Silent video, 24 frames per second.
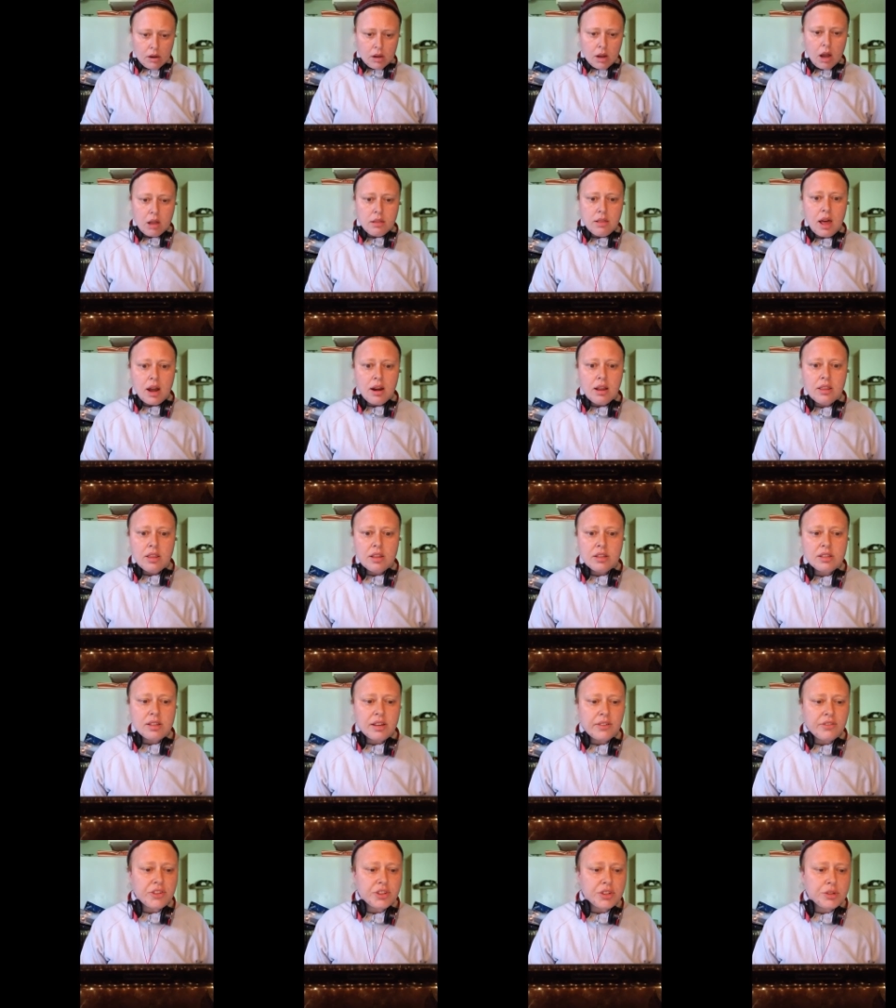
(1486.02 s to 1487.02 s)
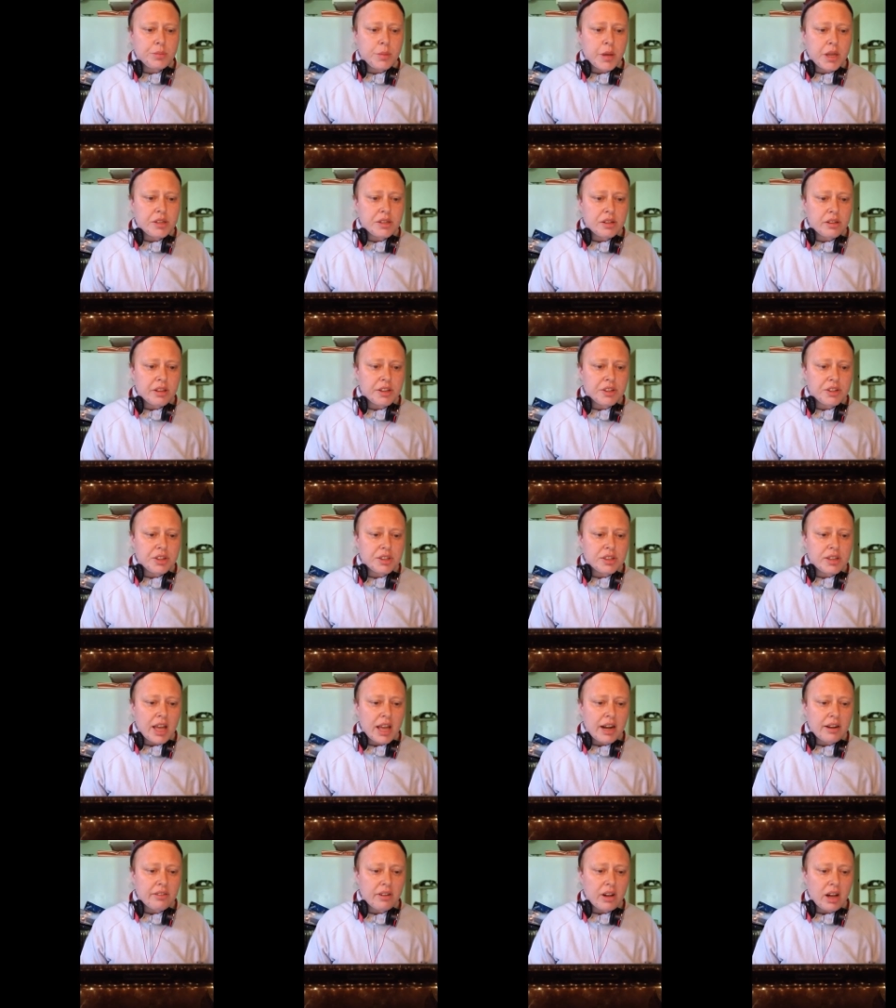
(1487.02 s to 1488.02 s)
A lot of this stuff is basically just
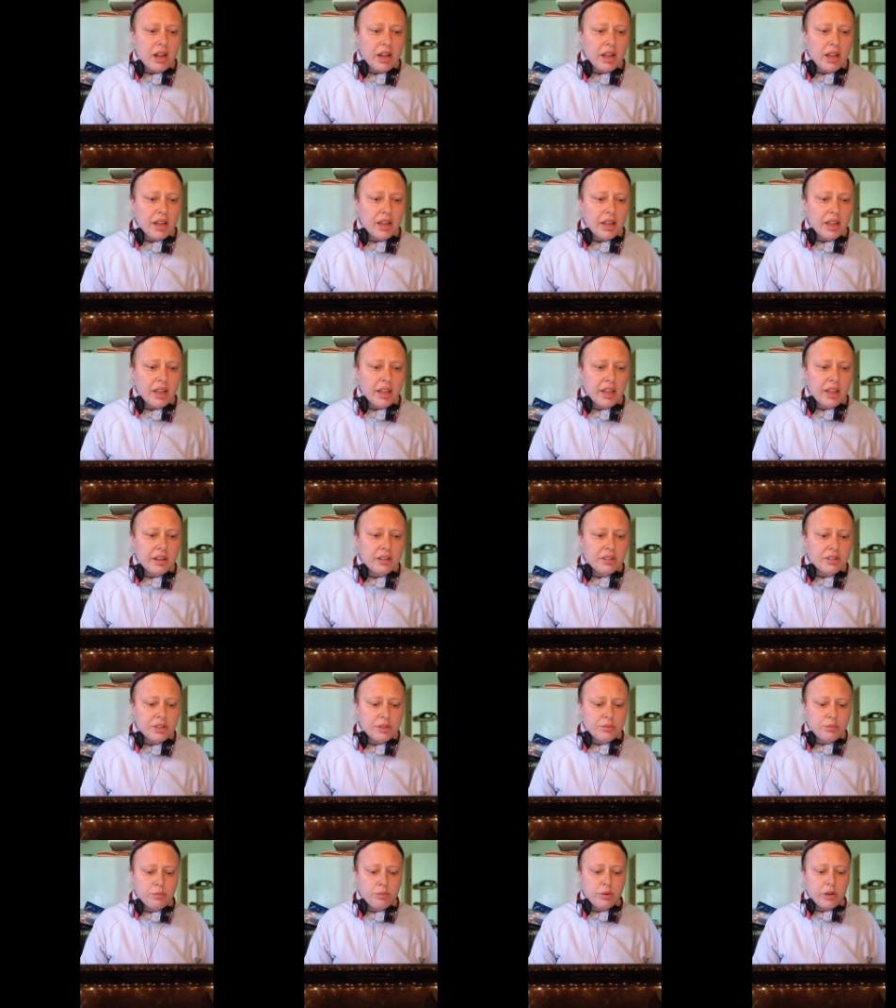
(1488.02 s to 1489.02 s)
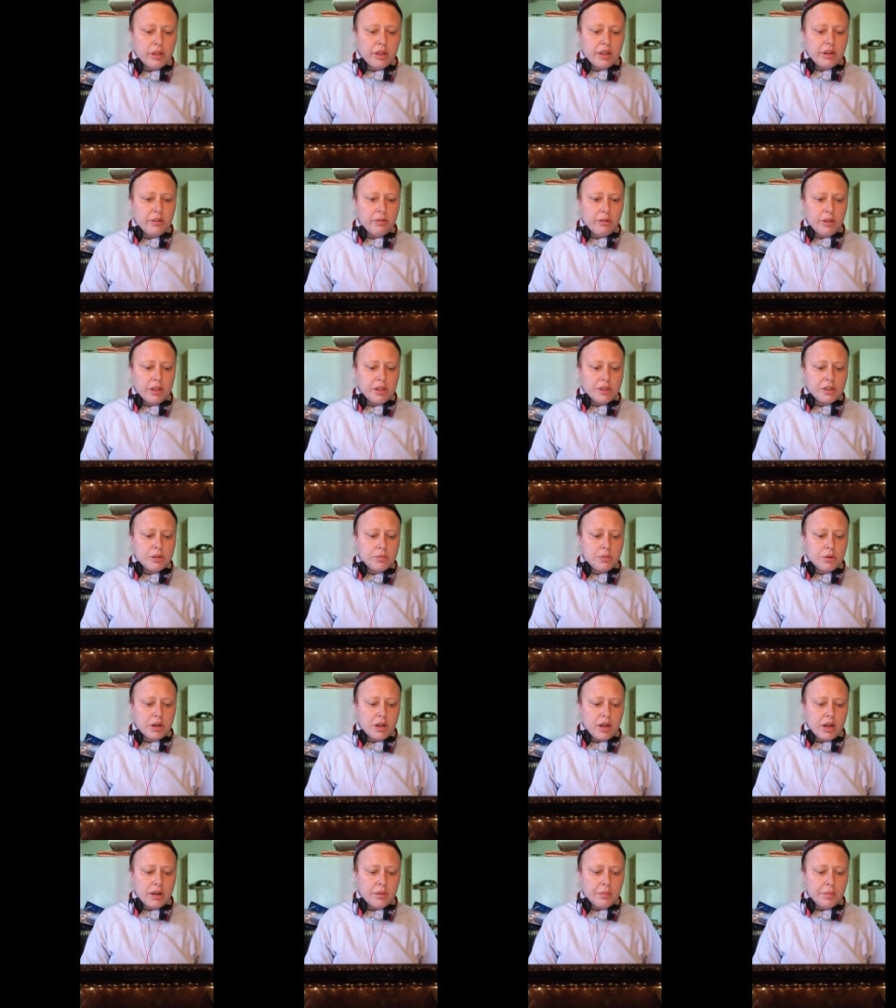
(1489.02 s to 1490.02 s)
kind of eyeing it, just really, really super
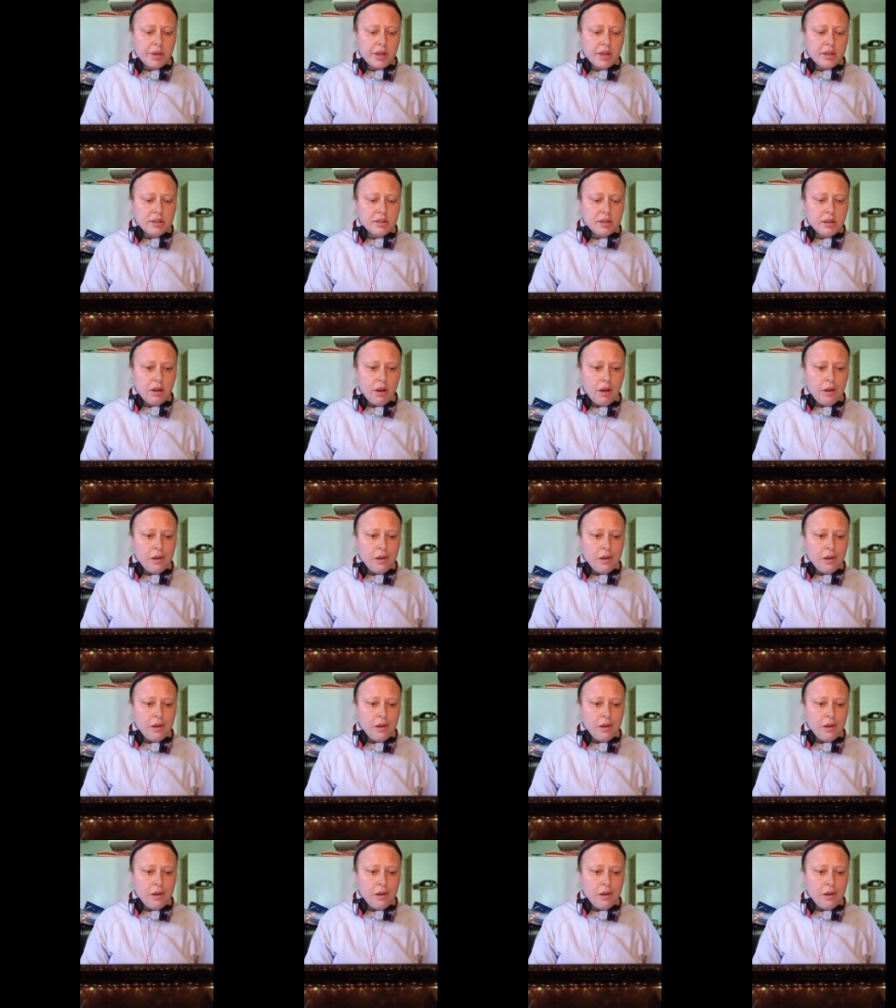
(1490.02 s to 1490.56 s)
cut and paste.